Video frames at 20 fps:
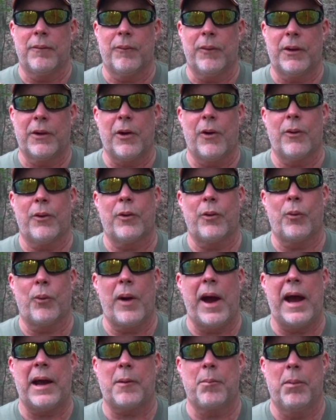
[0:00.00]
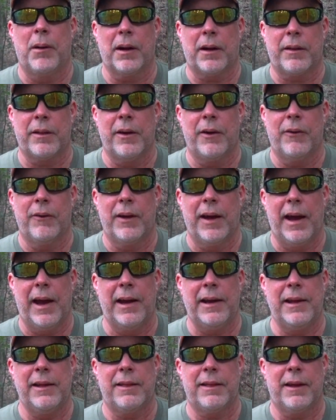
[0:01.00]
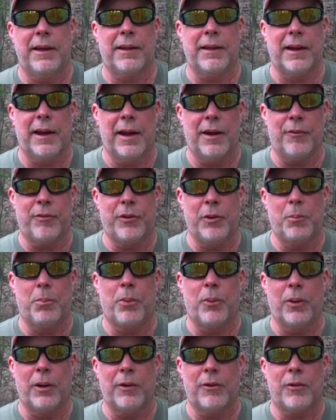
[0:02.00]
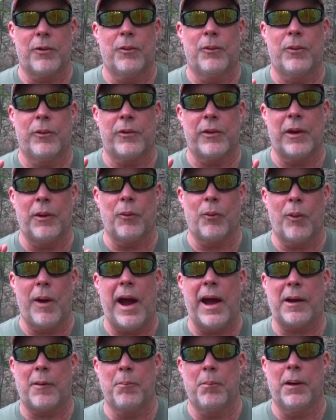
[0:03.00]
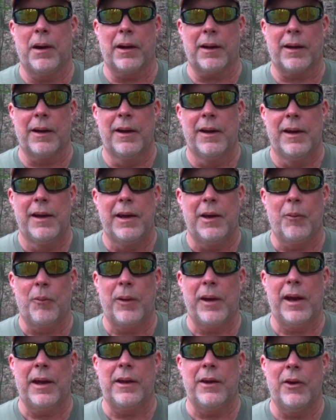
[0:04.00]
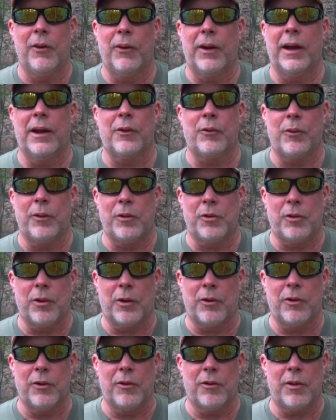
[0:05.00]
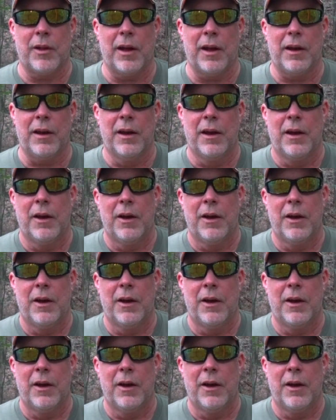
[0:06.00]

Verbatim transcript: We called it a rack buck though. Anything that had a few points was a rack buck. And we had no antler restrictions then.